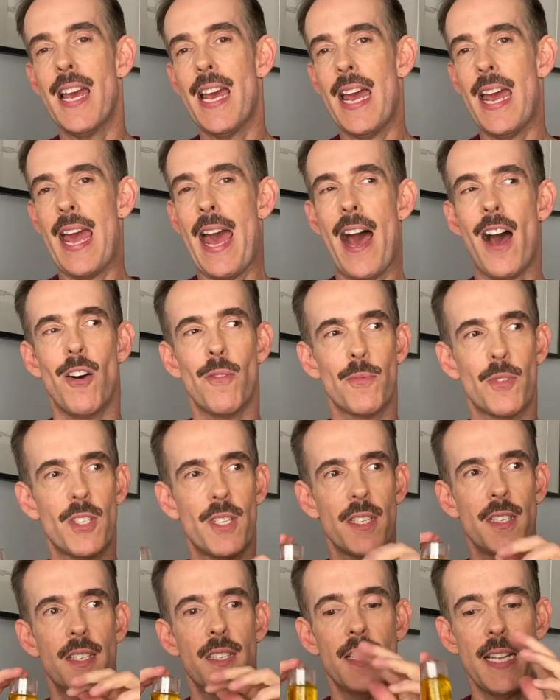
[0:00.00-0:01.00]
it helps to
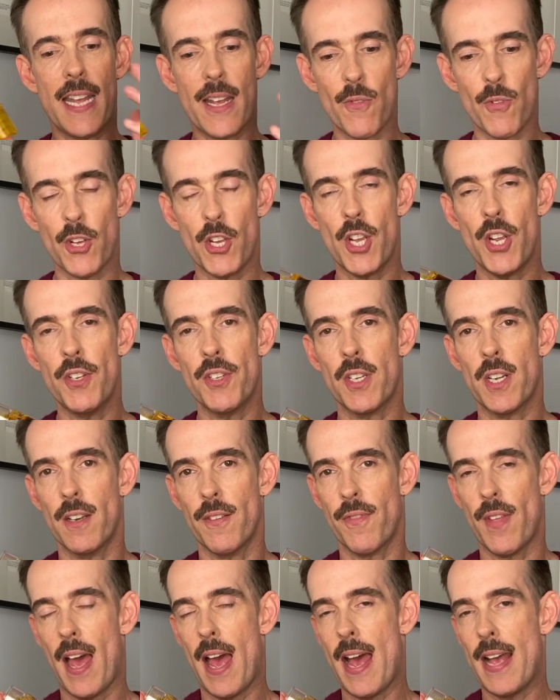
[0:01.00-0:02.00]
seal the cuticle
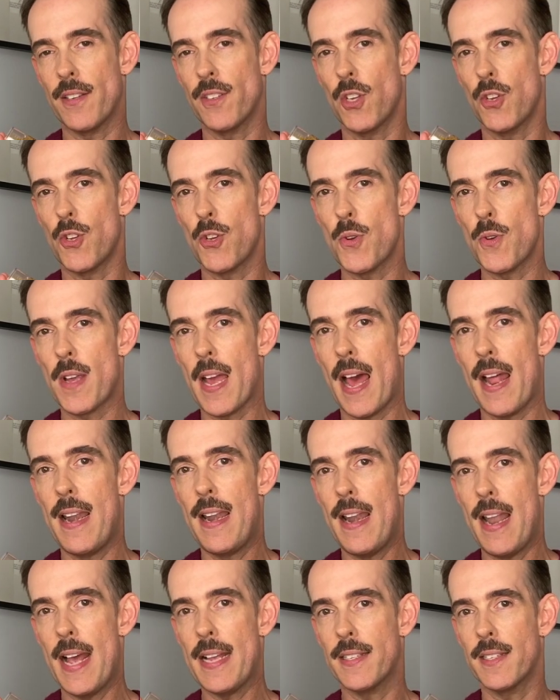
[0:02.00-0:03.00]
of the hair so you get
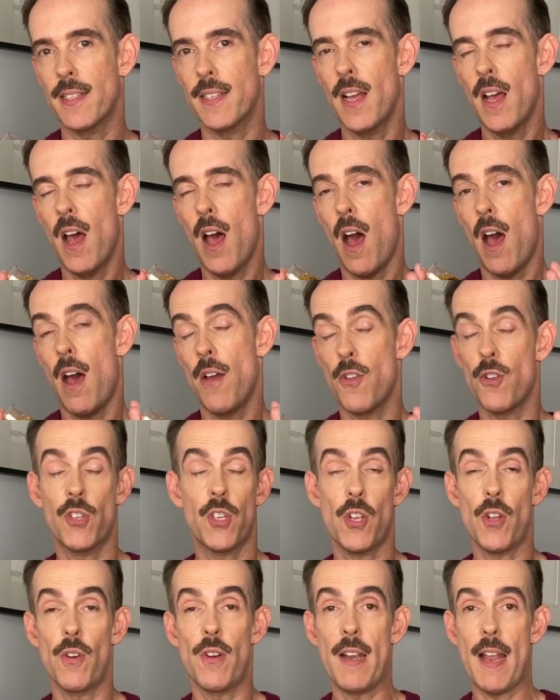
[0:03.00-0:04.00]
less so
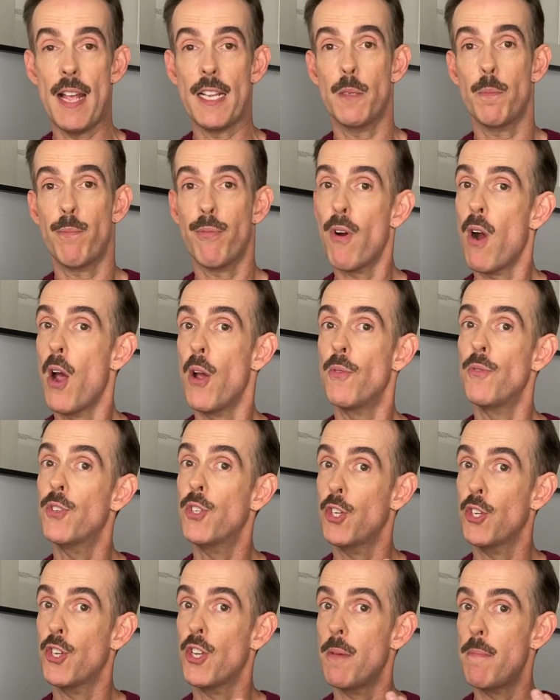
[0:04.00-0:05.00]
you're less prone
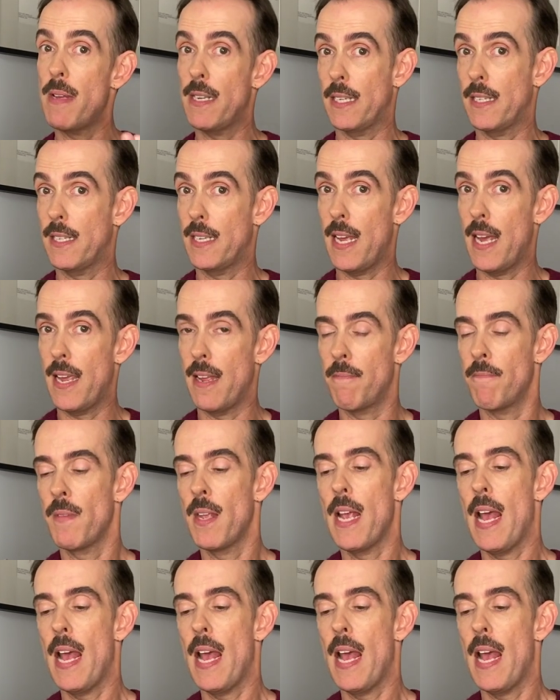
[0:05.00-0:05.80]
to humidity.